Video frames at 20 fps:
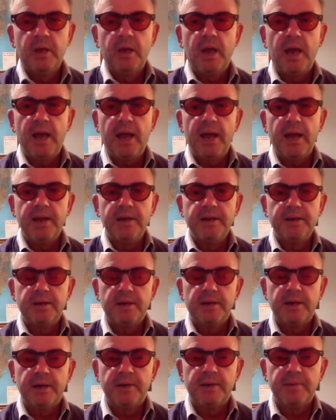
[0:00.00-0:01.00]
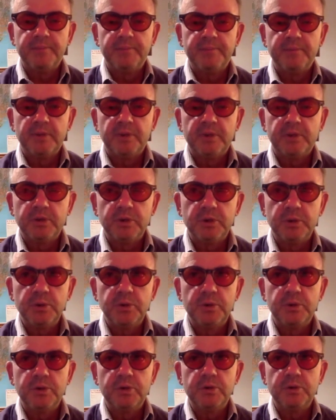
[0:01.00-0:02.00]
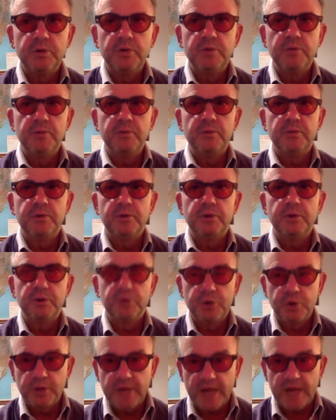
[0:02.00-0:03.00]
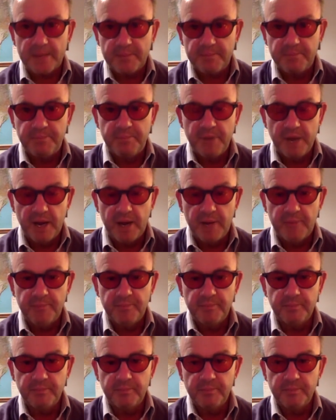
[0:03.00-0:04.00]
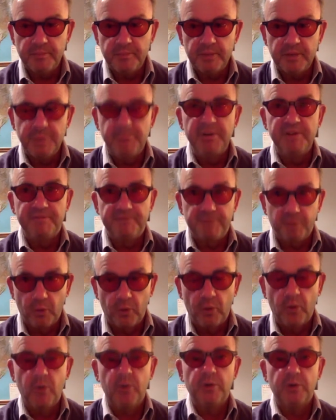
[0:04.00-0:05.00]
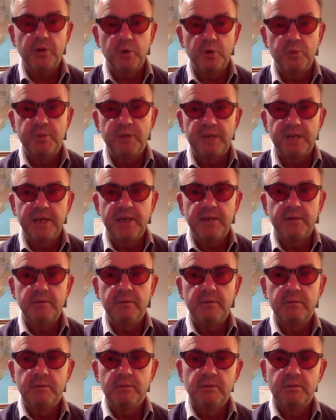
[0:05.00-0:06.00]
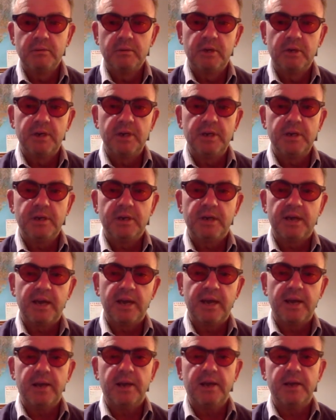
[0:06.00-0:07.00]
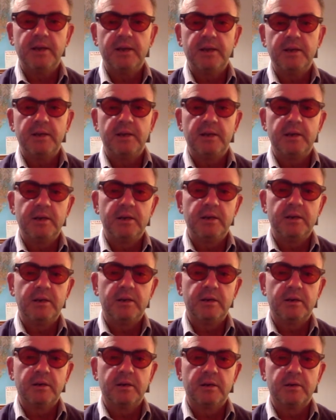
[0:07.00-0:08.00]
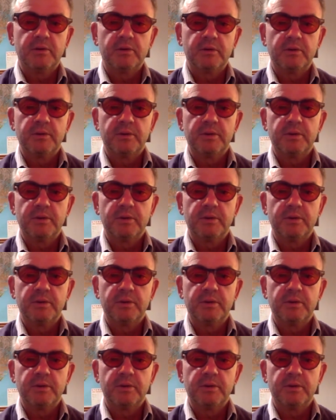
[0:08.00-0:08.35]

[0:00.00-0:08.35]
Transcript: And do you do that before you begin any care, any treatment?